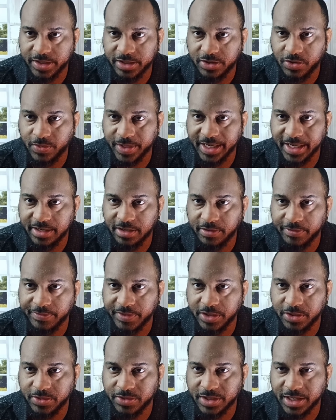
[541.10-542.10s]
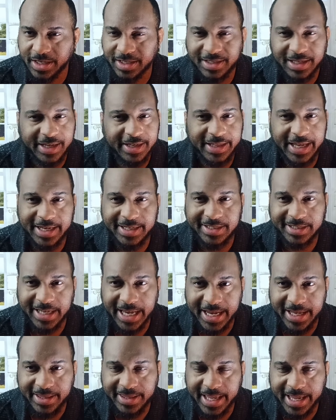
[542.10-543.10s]
is doing interviews. It's like they
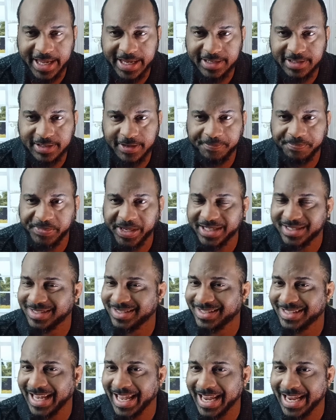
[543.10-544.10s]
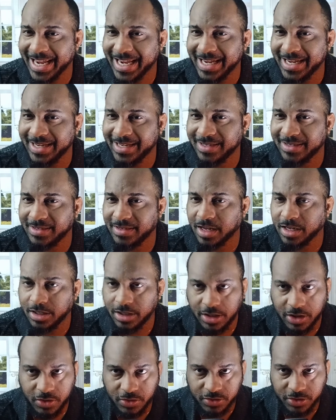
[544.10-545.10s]
say things, they say a
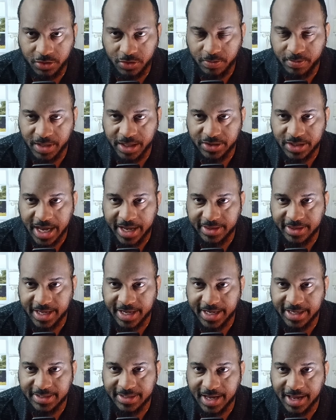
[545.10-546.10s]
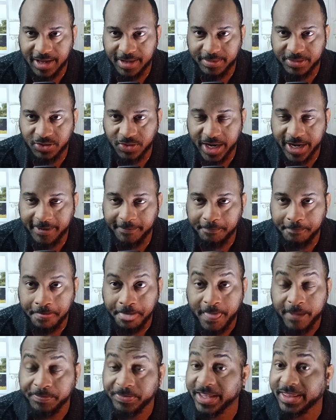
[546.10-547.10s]
little too much, I think, at times, right?
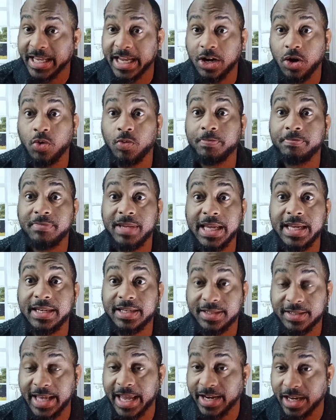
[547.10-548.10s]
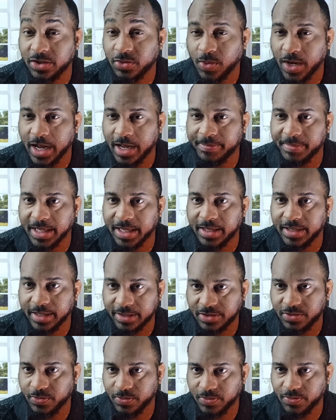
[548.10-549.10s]
That they don't mean to say. That's what I mean.
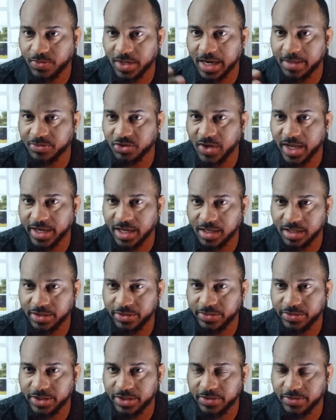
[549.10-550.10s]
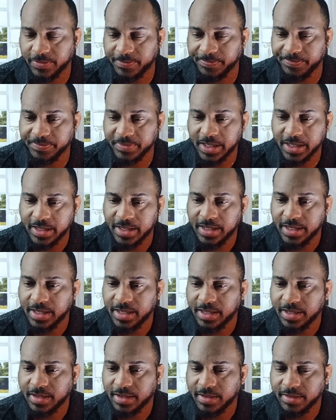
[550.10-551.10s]
That's what I'm trying to allude to.
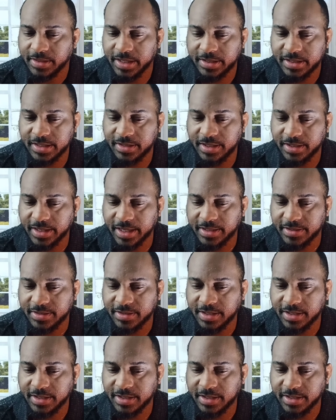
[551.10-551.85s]
Listen to this.